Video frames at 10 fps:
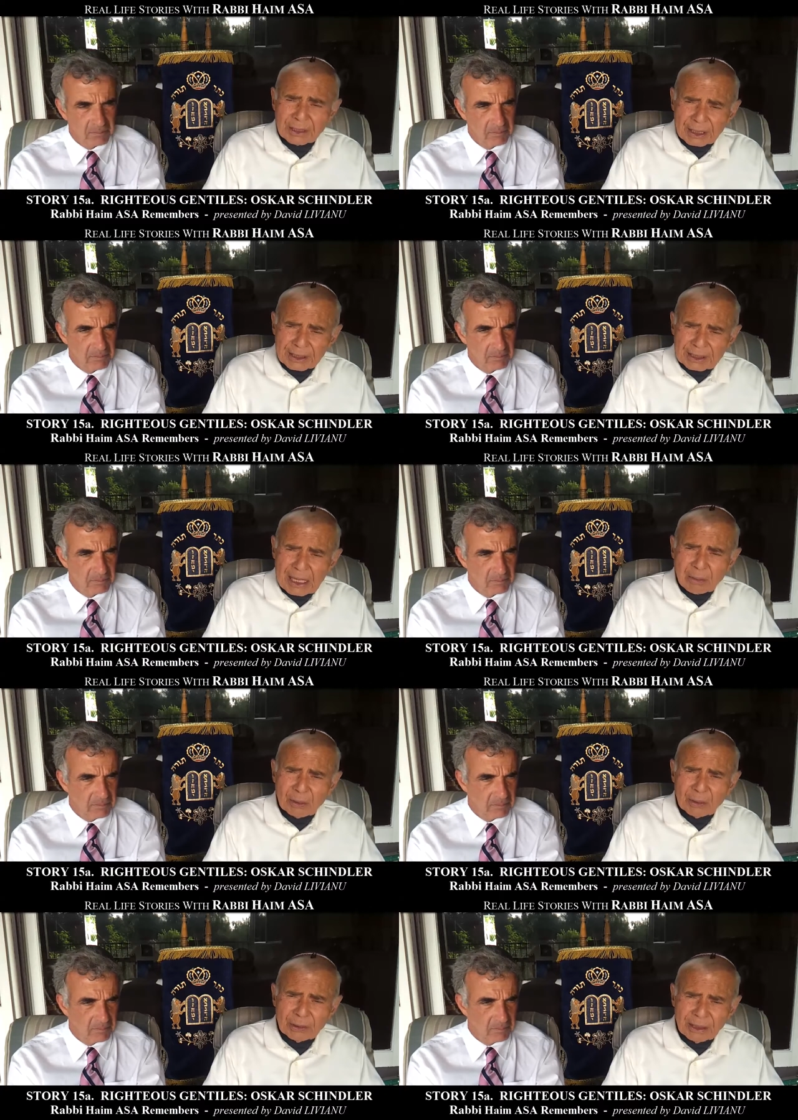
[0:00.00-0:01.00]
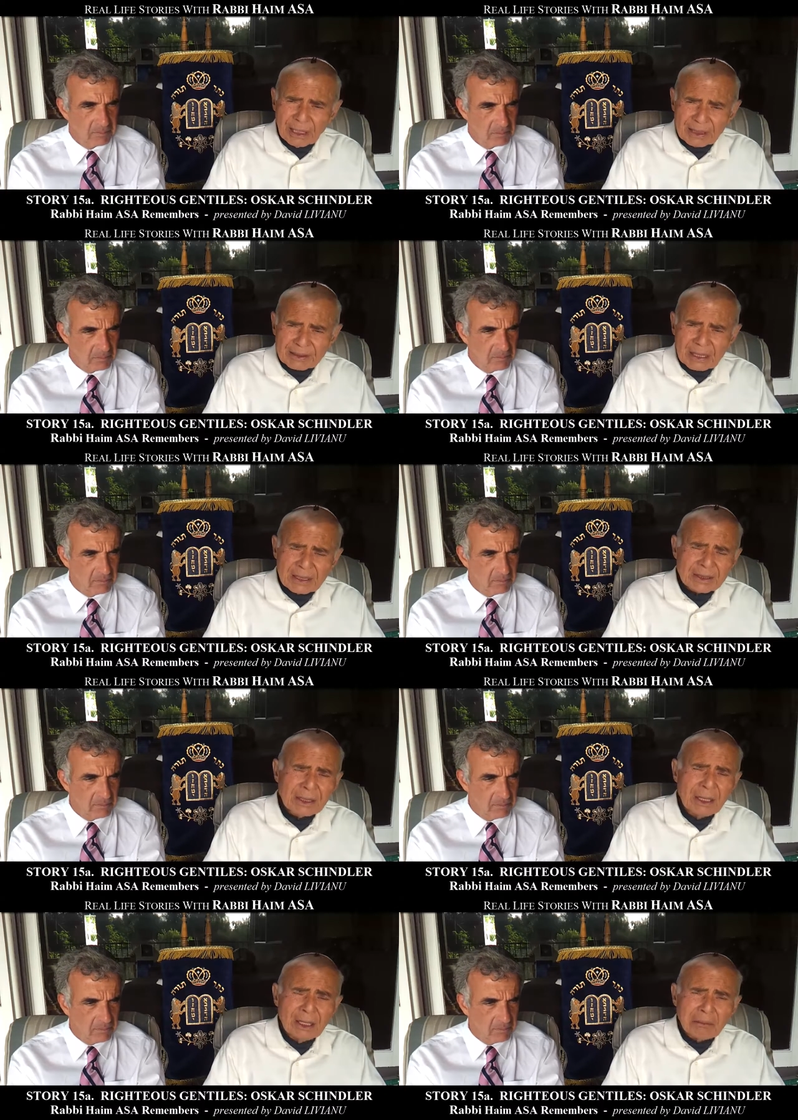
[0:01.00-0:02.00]
Speaker 1: Gestapo, the
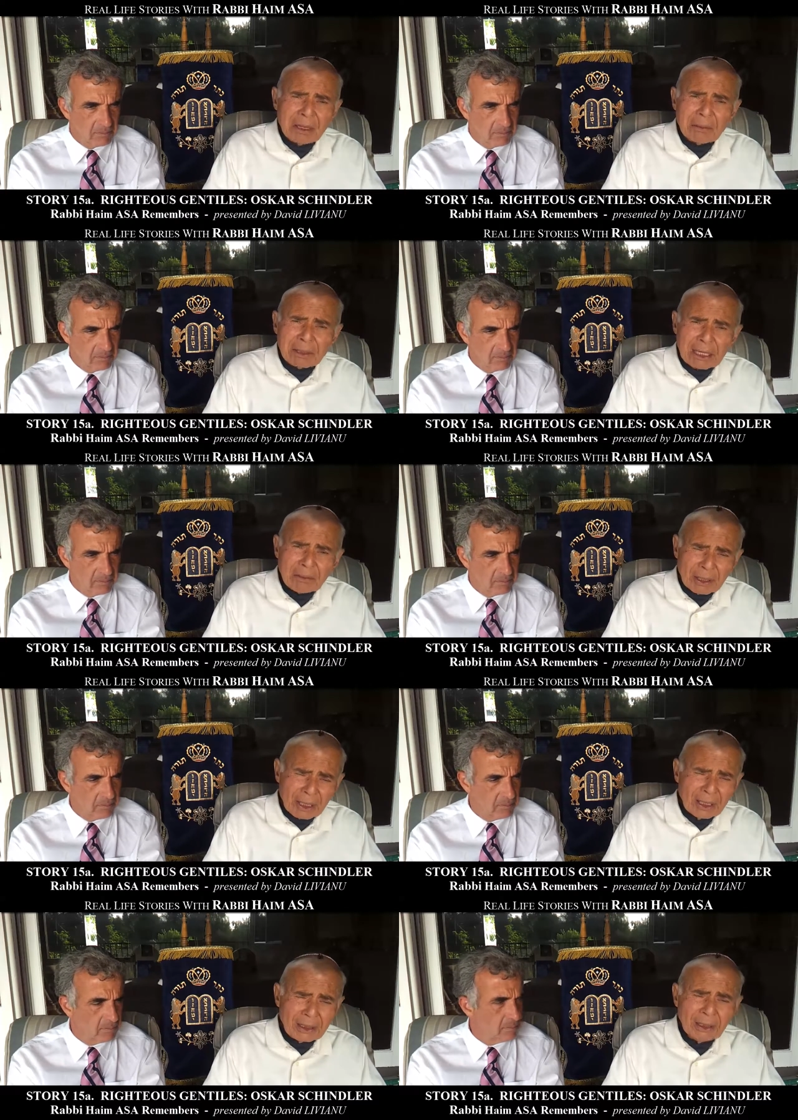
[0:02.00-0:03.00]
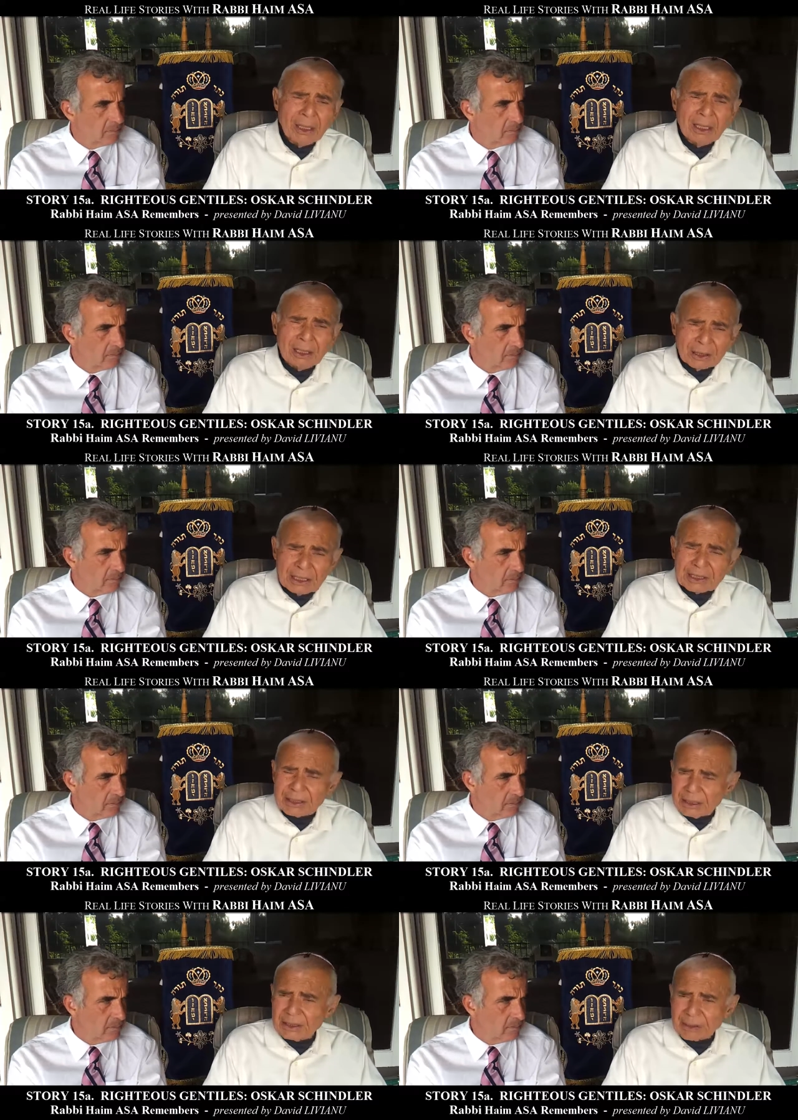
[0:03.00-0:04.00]
SS might be coming in
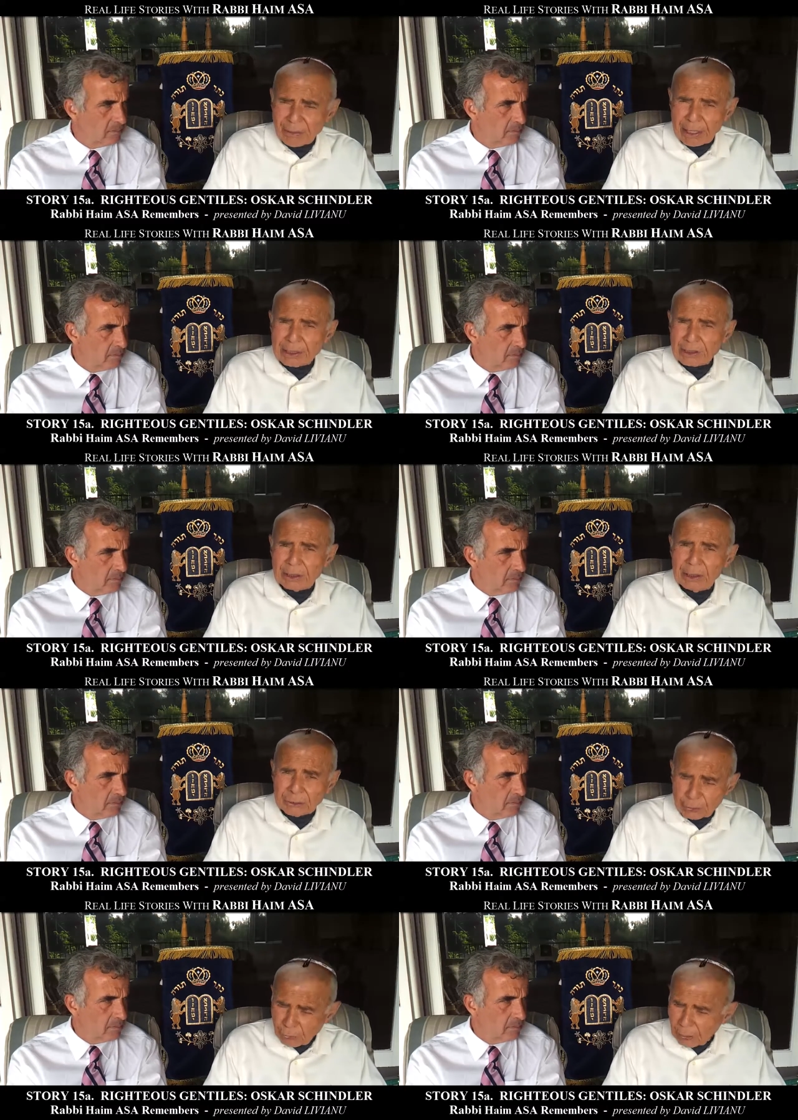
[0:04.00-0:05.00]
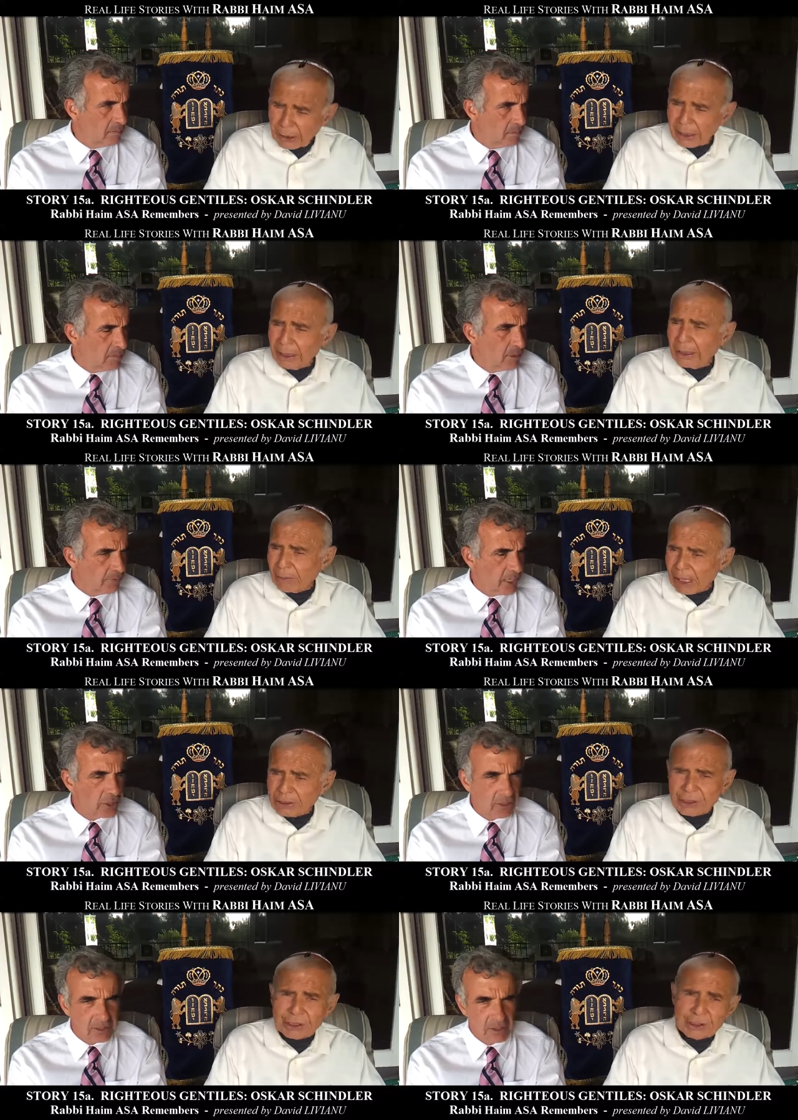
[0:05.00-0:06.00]
this is a, righteous, uh, a truly a
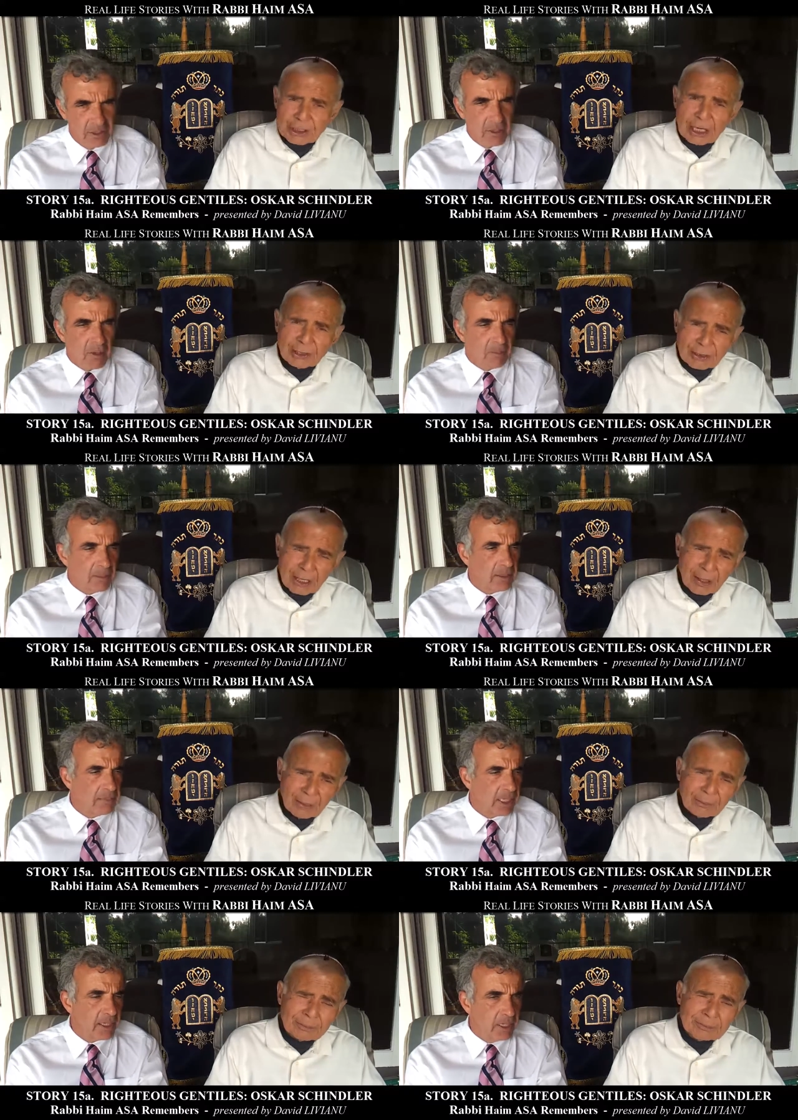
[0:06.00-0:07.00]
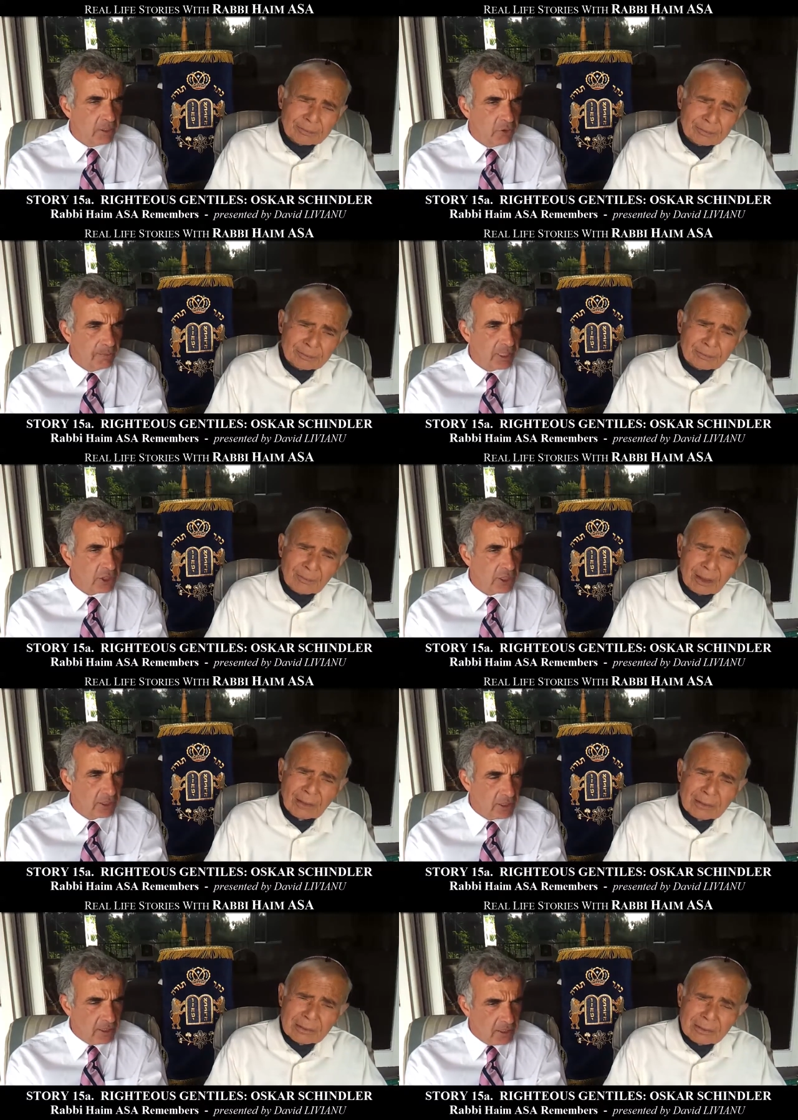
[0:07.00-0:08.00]
righteous, righteous,
Speaker 2: Gentile. But uh, you
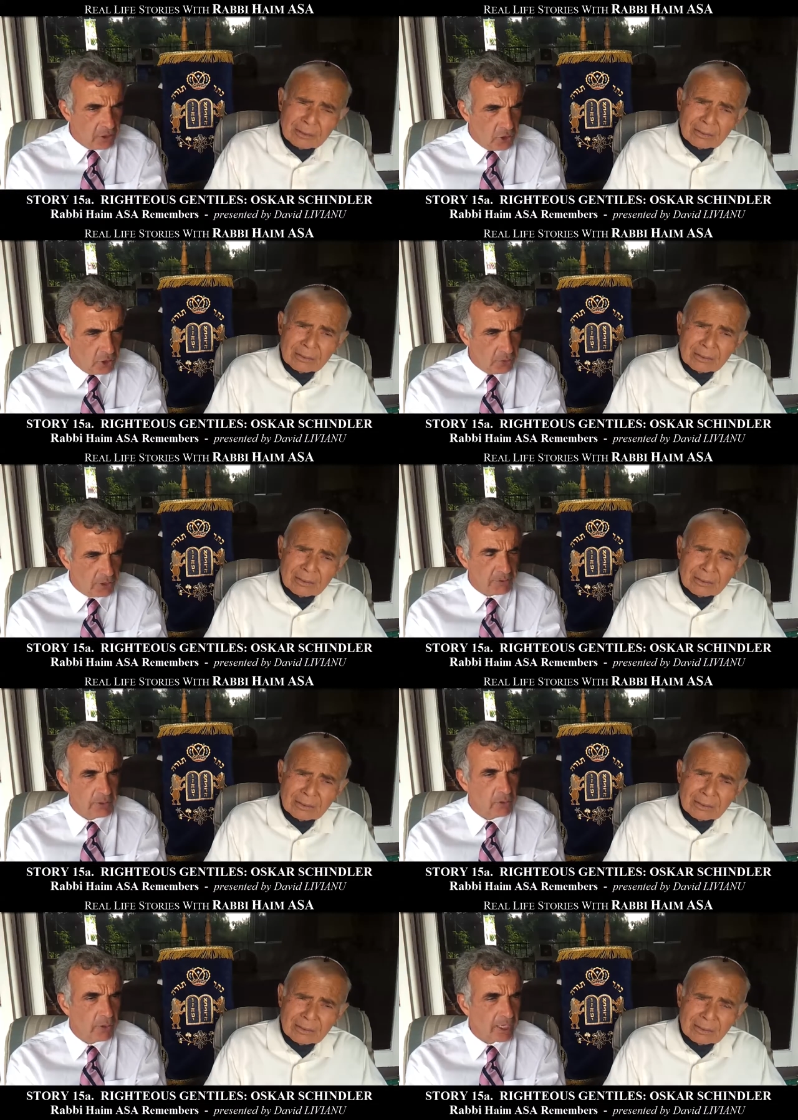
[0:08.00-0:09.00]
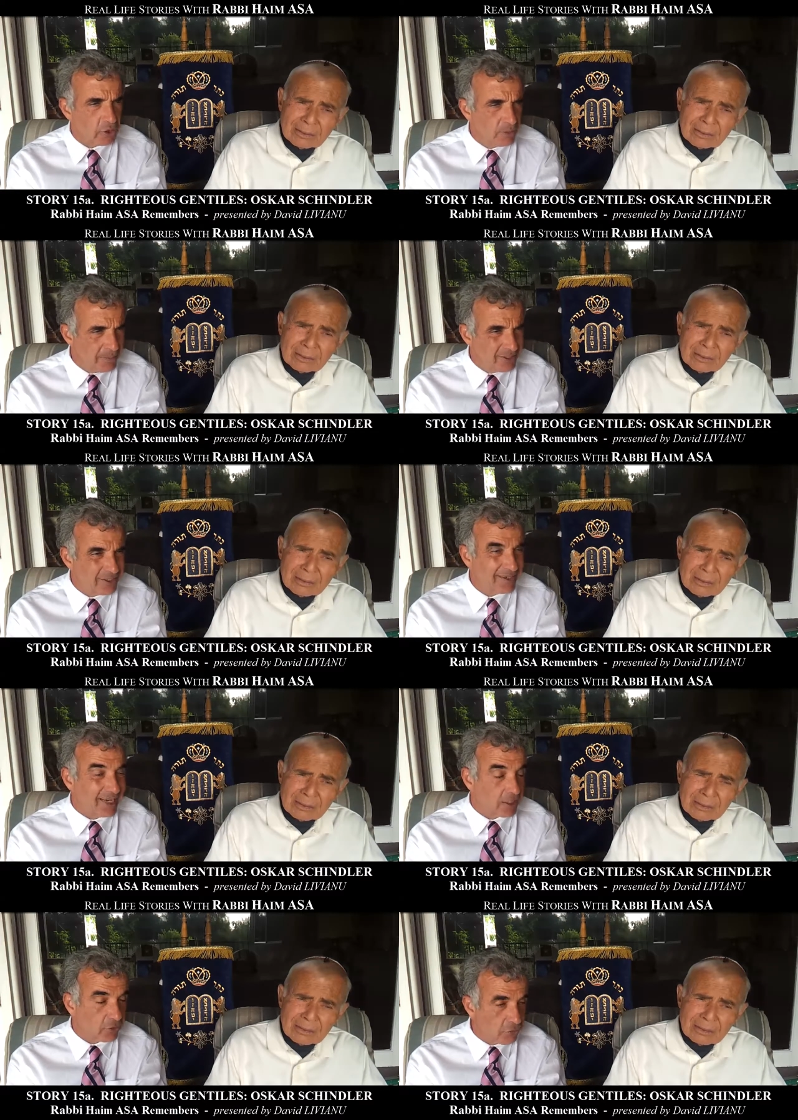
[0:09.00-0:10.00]
mentioned a uh, Jewish, but you actually mentioned
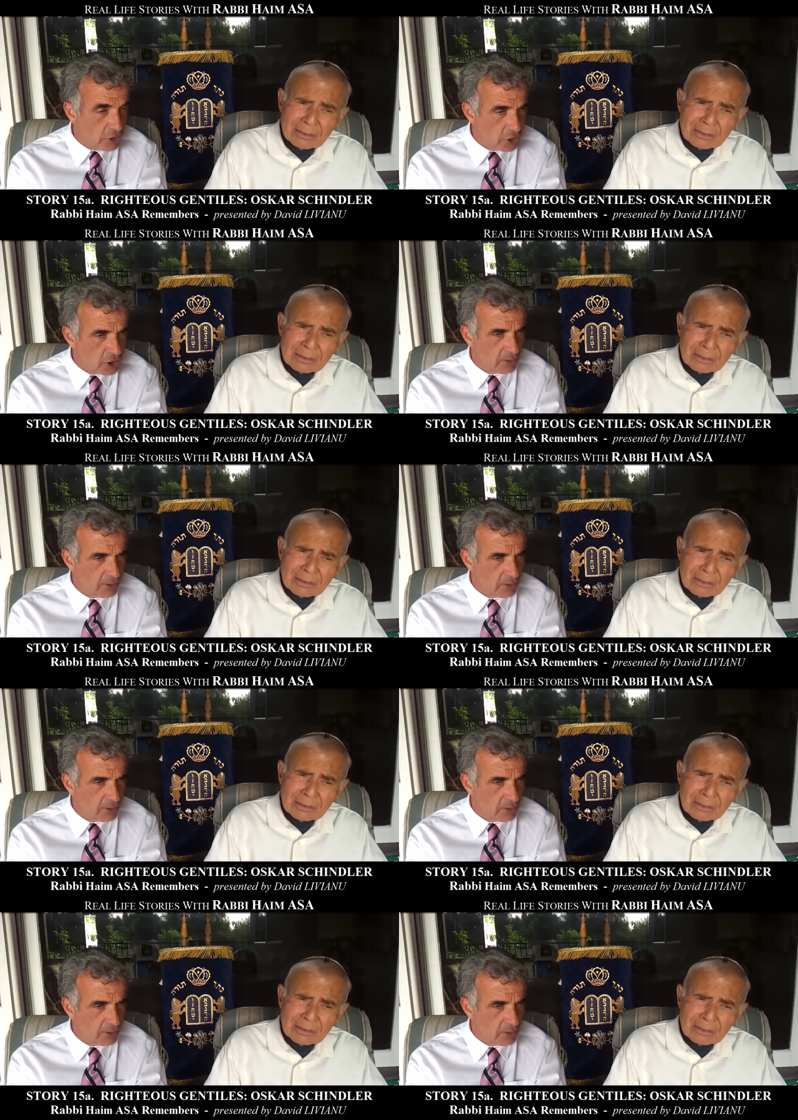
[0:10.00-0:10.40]
a Christian